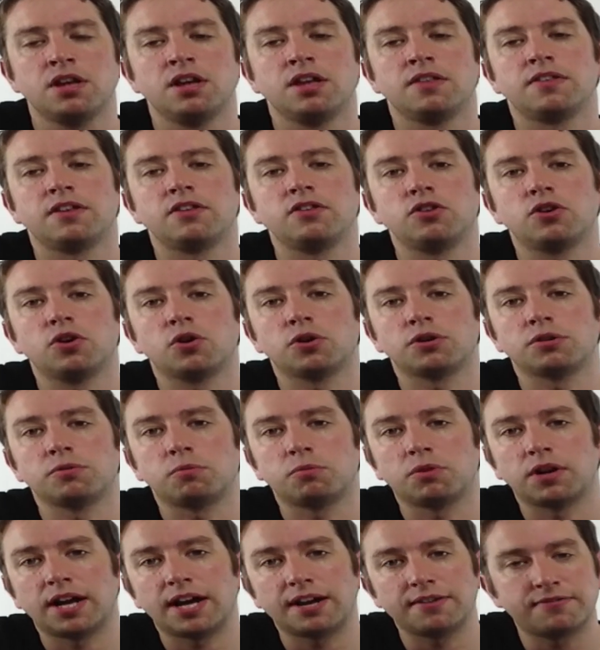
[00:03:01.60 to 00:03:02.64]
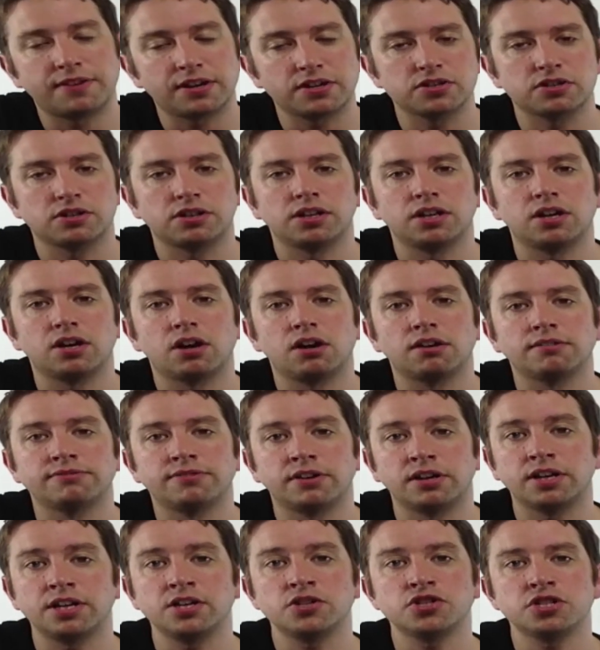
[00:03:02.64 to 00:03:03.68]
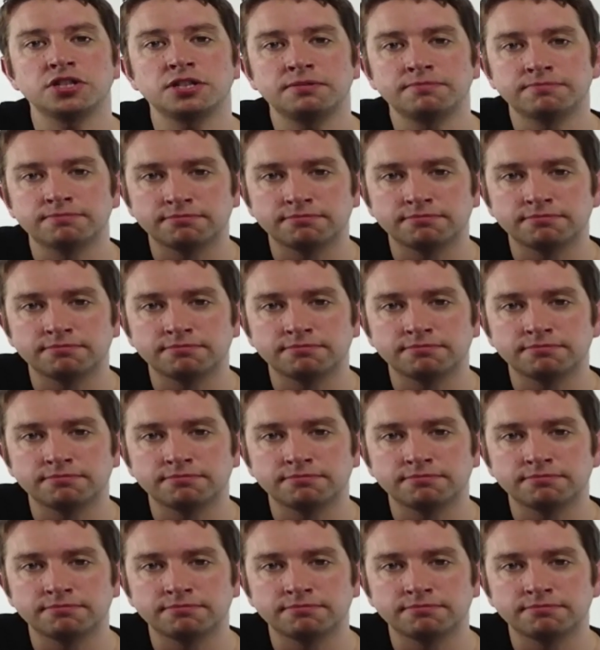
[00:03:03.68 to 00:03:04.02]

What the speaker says: Then you go to what I affectionately call funky G.